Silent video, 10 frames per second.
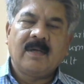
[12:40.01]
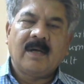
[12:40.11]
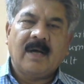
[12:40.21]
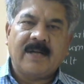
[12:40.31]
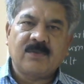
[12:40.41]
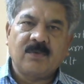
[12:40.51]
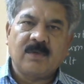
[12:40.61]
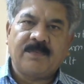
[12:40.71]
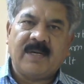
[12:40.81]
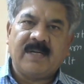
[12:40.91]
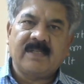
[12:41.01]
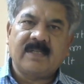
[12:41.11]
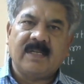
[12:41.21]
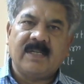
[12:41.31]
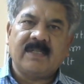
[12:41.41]
ask your friends,
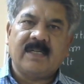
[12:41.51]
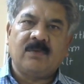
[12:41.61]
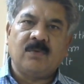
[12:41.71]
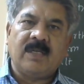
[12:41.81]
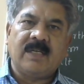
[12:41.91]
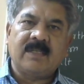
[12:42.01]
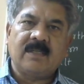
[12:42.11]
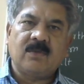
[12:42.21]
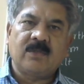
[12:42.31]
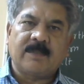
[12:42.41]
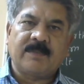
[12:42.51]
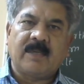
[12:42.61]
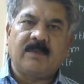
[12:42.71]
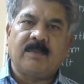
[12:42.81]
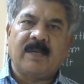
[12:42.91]
colleagues and juniors to subscribe
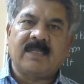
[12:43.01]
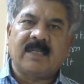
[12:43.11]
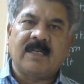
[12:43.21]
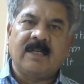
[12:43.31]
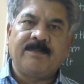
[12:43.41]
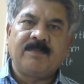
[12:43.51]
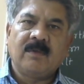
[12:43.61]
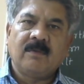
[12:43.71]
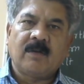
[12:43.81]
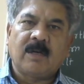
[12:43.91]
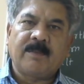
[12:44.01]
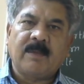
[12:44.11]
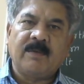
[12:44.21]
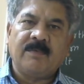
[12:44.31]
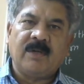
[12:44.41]
to my channel for
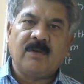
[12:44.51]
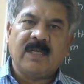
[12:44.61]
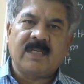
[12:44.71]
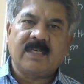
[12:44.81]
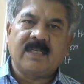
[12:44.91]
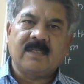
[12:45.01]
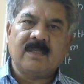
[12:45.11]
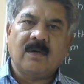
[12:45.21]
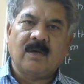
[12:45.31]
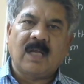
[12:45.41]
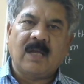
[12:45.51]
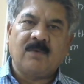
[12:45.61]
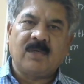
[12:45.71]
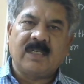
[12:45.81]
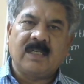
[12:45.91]
upcoming video lectures on high
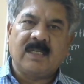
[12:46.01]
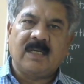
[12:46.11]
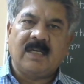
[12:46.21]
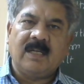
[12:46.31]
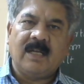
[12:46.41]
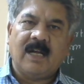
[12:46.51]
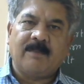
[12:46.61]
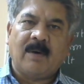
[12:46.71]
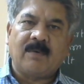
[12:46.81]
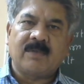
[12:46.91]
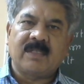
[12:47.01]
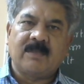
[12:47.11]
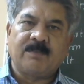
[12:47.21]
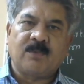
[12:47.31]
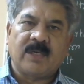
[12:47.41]
voltage engineering and power
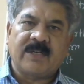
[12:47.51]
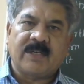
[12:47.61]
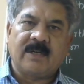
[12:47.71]
system protection.